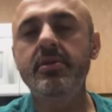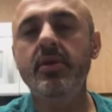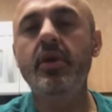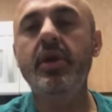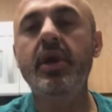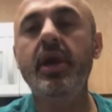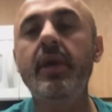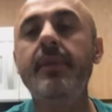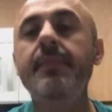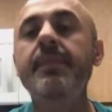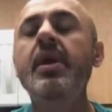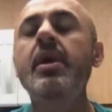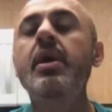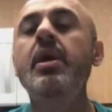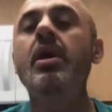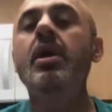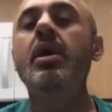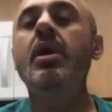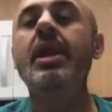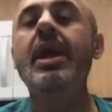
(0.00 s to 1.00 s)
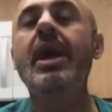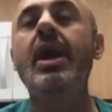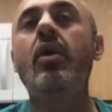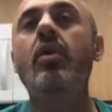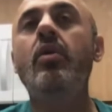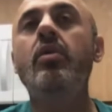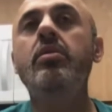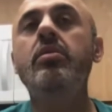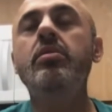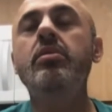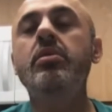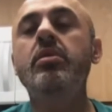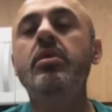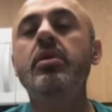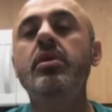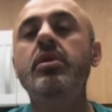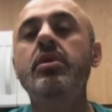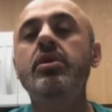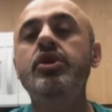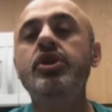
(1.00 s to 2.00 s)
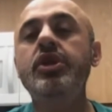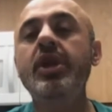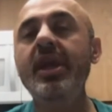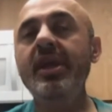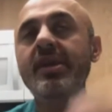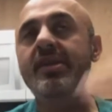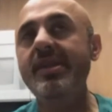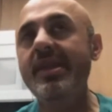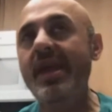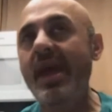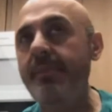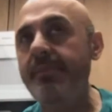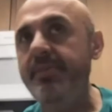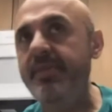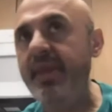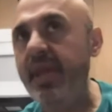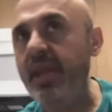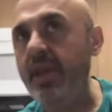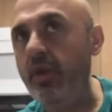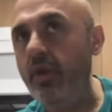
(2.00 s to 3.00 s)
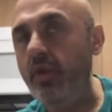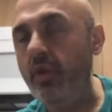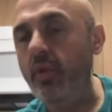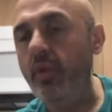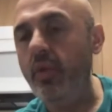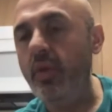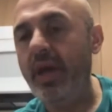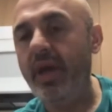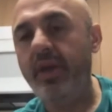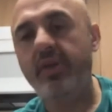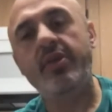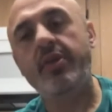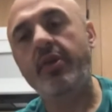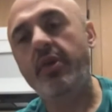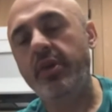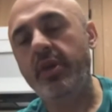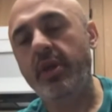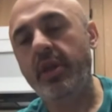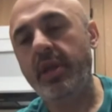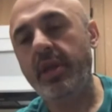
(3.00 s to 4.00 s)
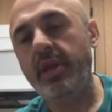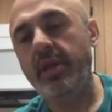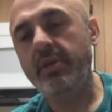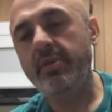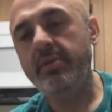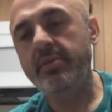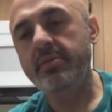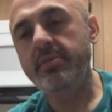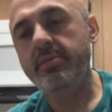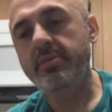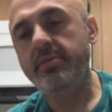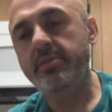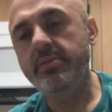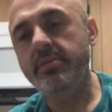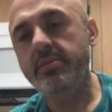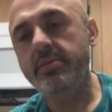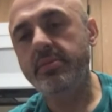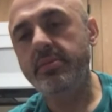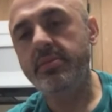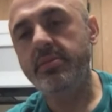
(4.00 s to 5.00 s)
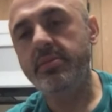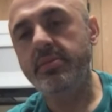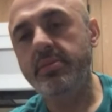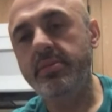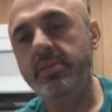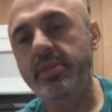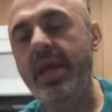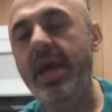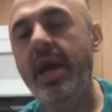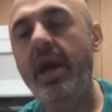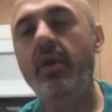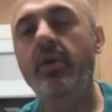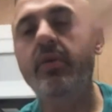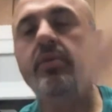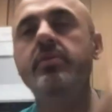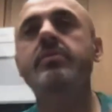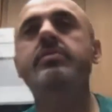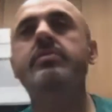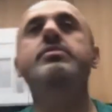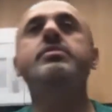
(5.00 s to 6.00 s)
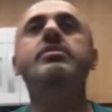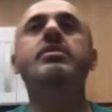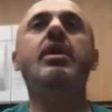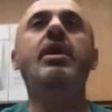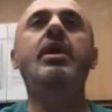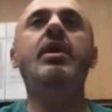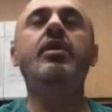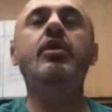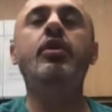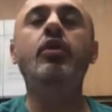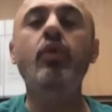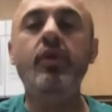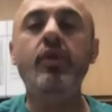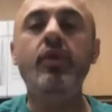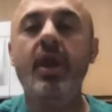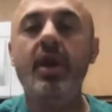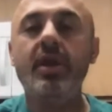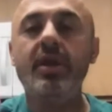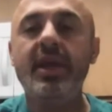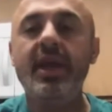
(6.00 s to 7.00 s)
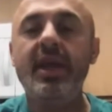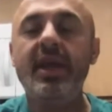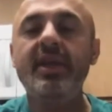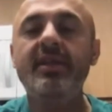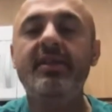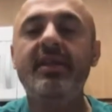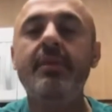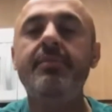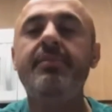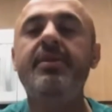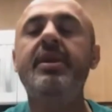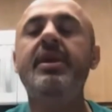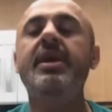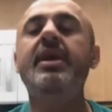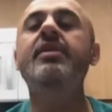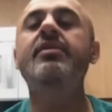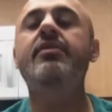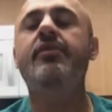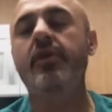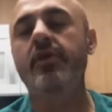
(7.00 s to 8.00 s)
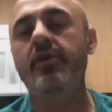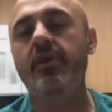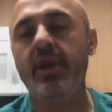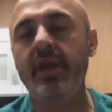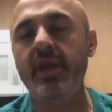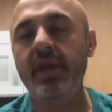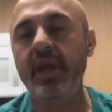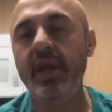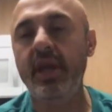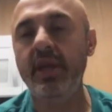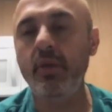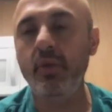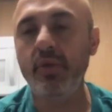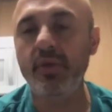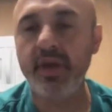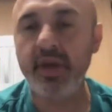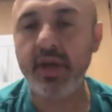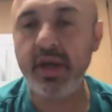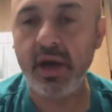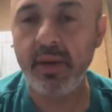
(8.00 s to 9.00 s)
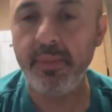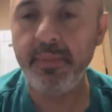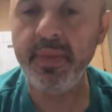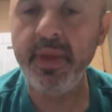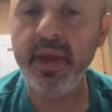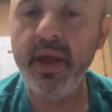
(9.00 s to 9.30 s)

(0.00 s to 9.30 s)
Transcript: Okay. Now, she's tempting you externally. Now, you start getting tempted internally and you succumb.